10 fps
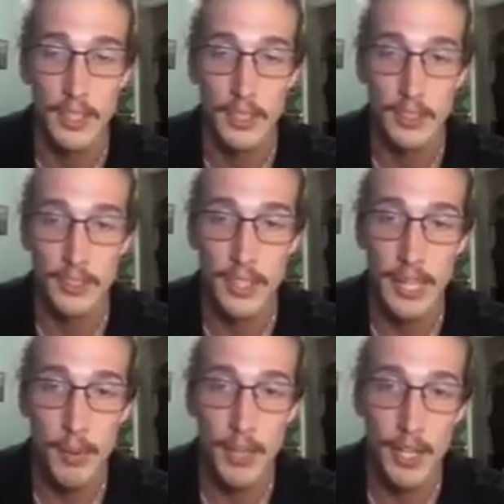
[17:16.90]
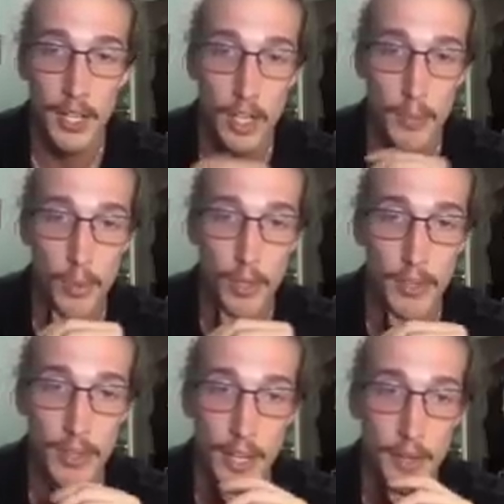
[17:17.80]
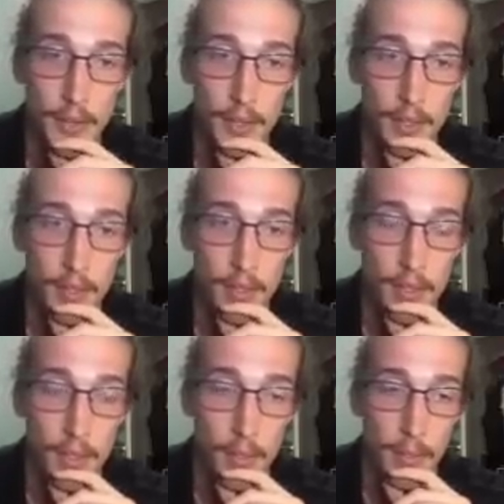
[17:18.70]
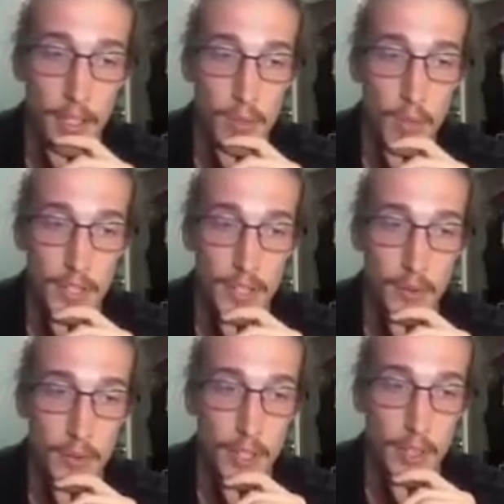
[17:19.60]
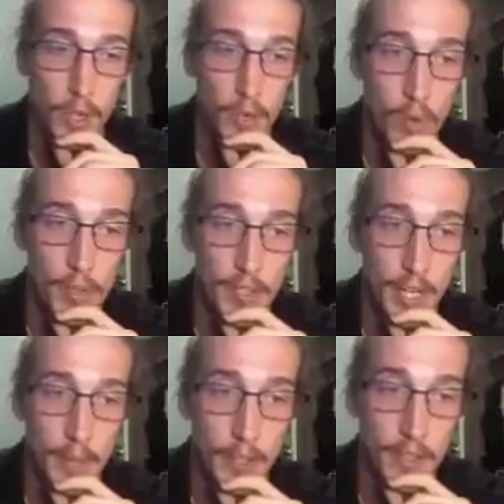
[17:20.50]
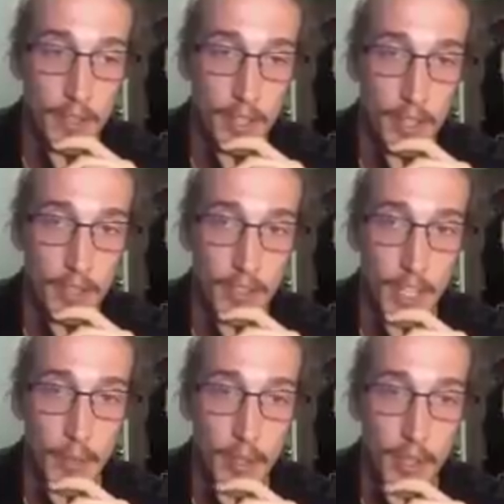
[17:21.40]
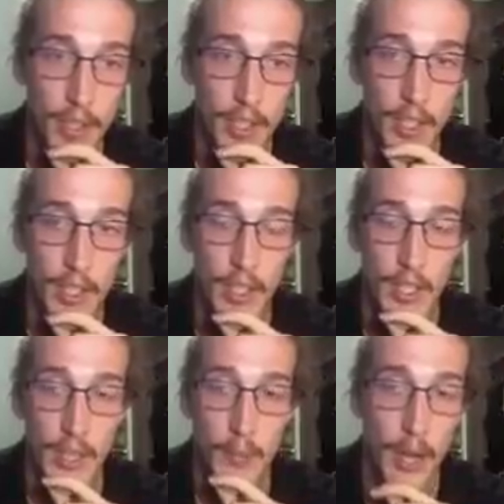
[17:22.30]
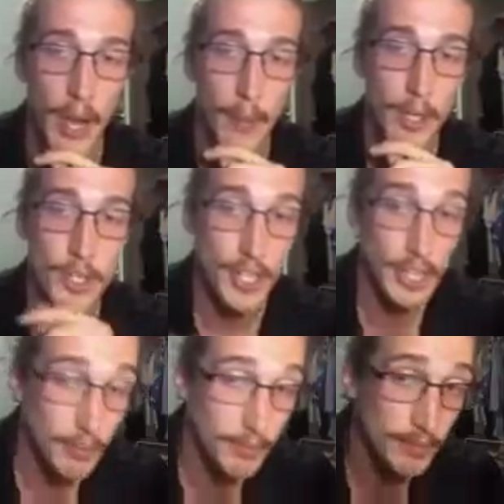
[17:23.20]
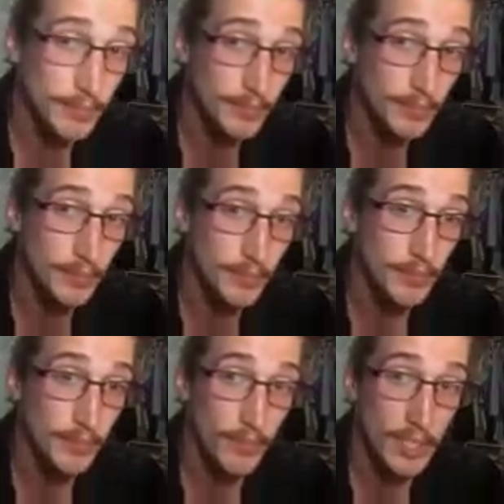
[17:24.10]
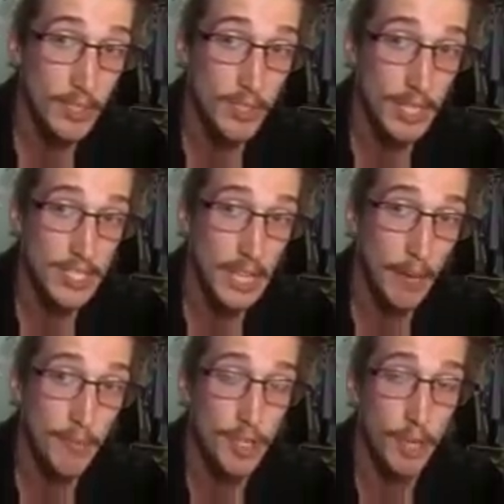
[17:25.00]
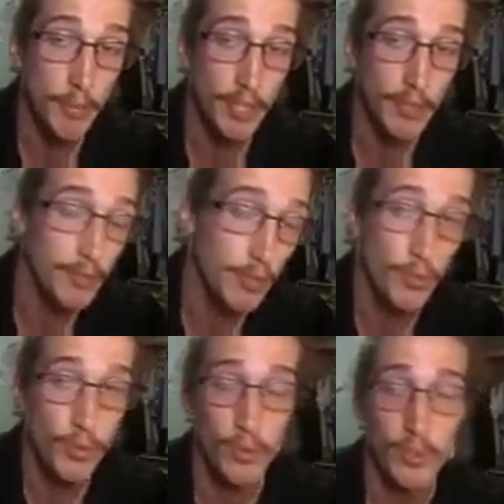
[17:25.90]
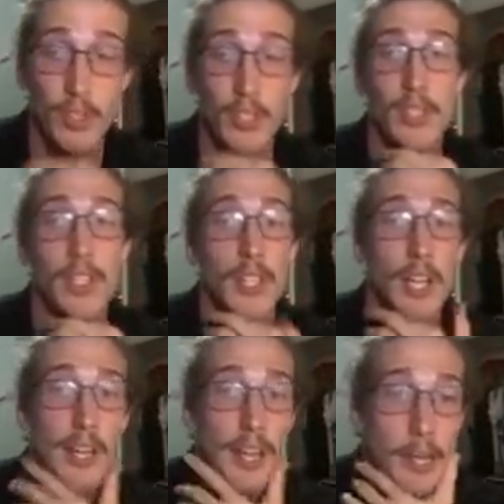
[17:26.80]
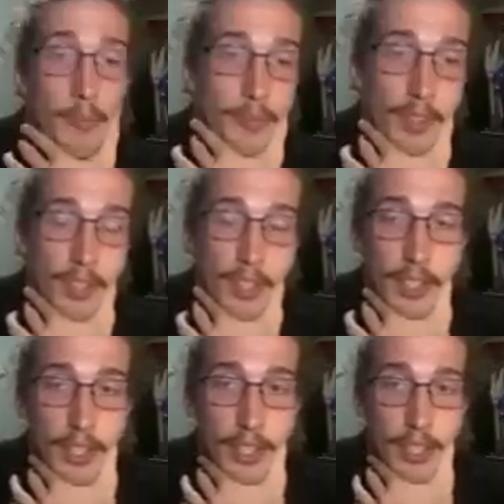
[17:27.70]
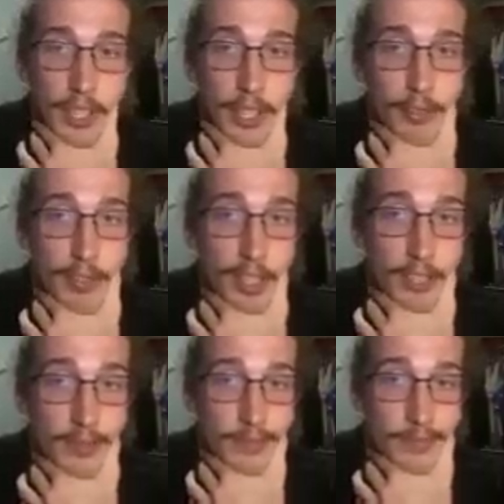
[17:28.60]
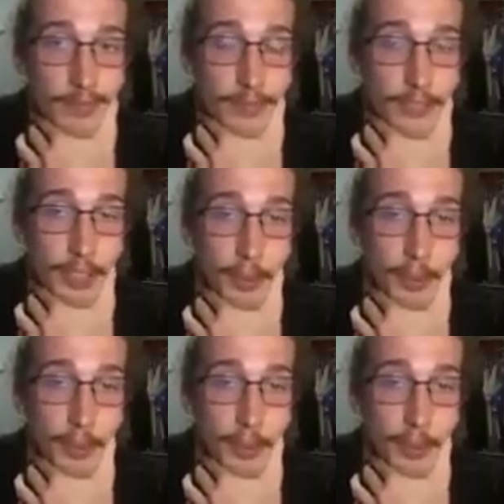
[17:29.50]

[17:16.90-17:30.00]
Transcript: See that? We're hitting all the points there. But let's watch that really quick one more time because this is a good example. I'm pushing in. As soon as I stop, jump in, lock it up, and get the fall. There we